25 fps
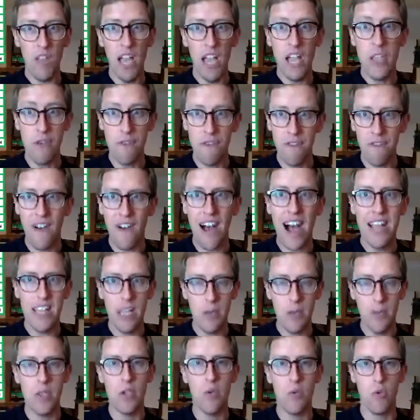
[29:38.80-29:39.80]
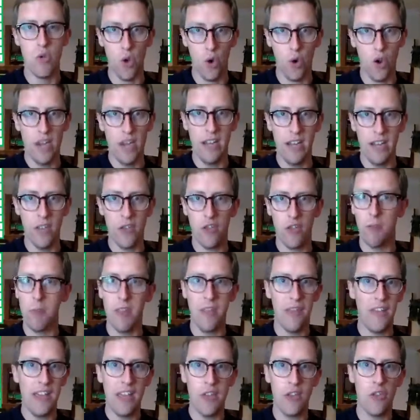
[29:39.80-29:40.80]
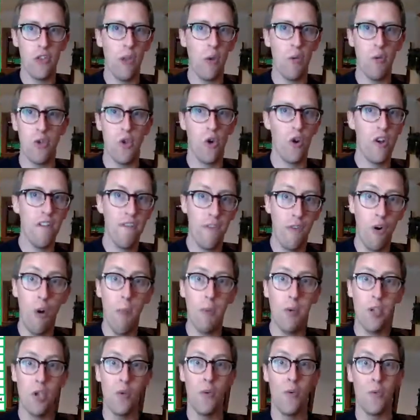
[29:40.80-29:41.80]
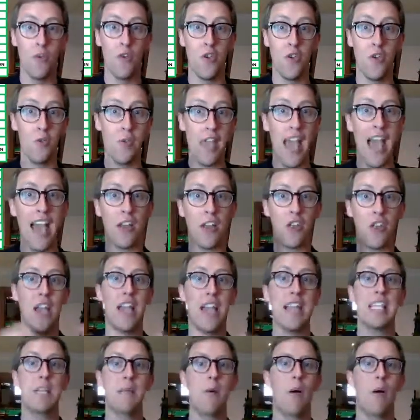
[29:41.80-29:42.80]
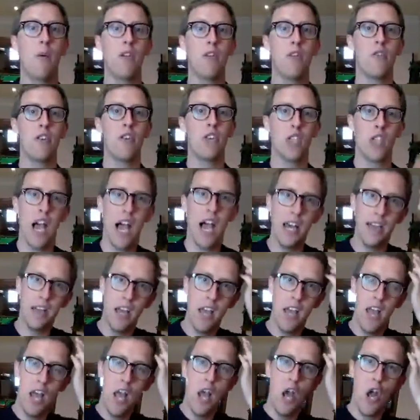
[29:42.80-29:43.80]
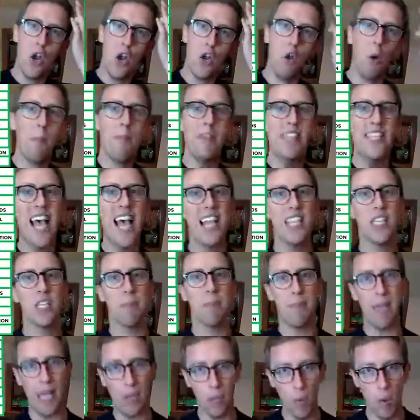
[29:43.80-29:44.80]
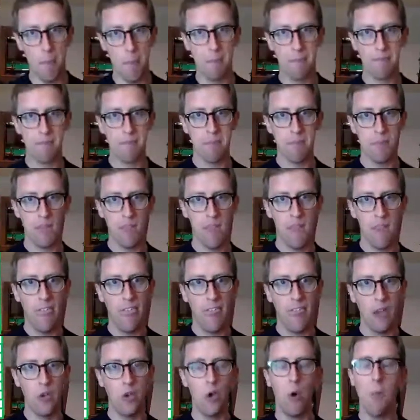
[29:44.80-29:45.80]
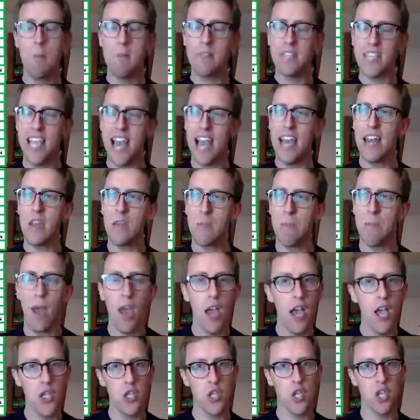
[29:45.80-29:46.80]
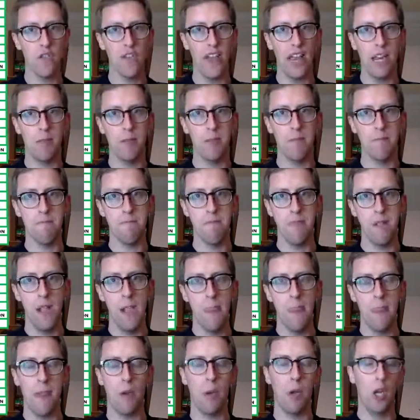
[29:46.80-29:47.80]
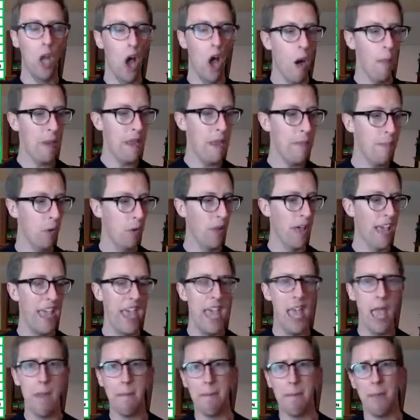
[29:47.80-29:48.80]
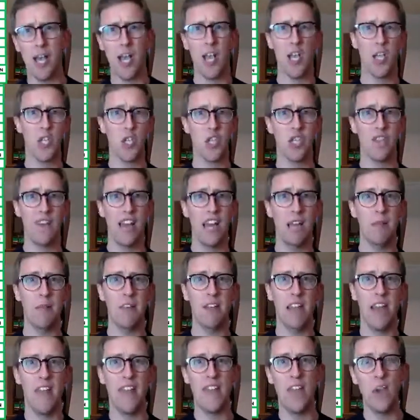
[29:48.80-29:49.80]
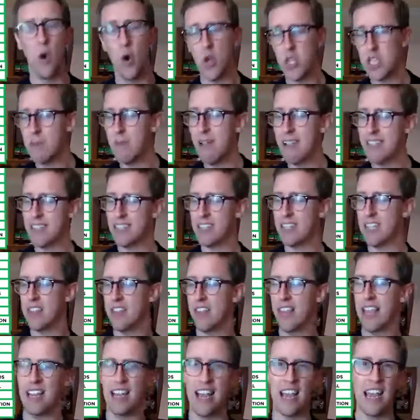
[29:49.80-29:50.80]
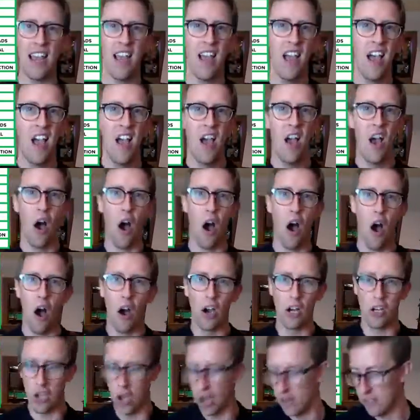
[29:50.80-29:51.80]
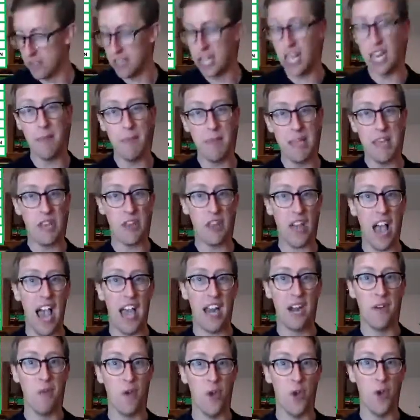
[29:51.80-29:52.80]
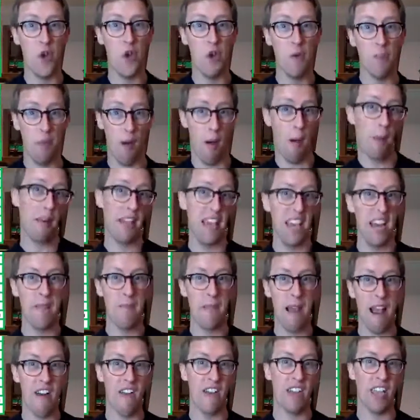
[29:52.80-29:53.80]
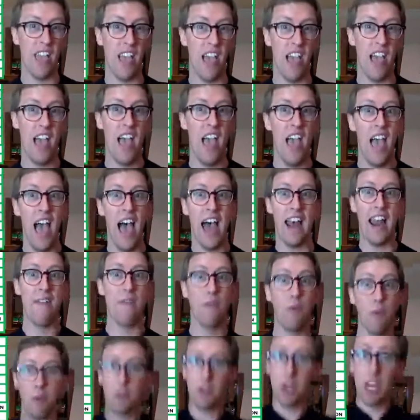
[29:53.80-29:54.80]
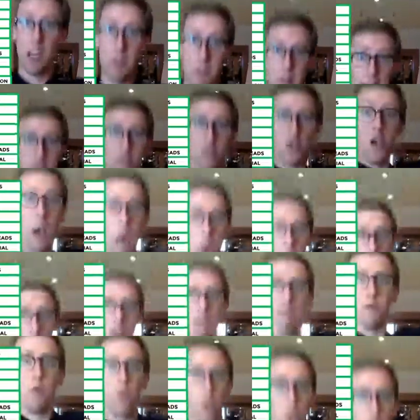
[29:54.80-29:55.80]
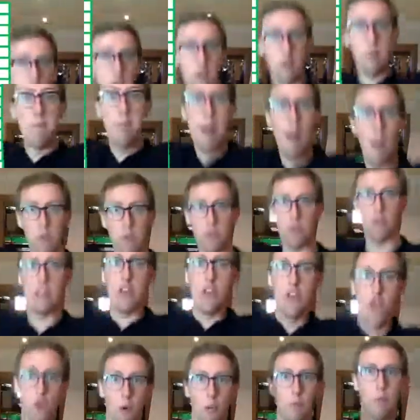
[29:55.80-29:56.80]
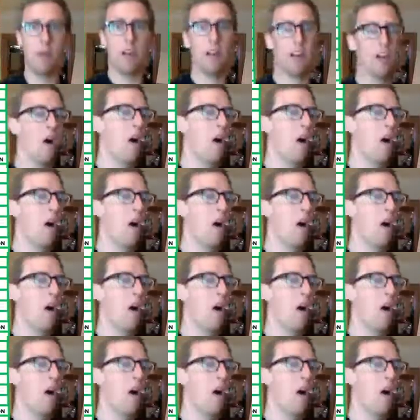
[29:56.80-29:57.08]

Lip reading: And you find it when you join. Some of the things you don't join for, but you get excited about when you're inside. Number 10 is a big one. Number 10 is personal development. Now, a lot of people hear personal development and they automatically think like, oh God, they're going to be sat in a room, probably in America, and everyone's going to be bouncing and jumping. I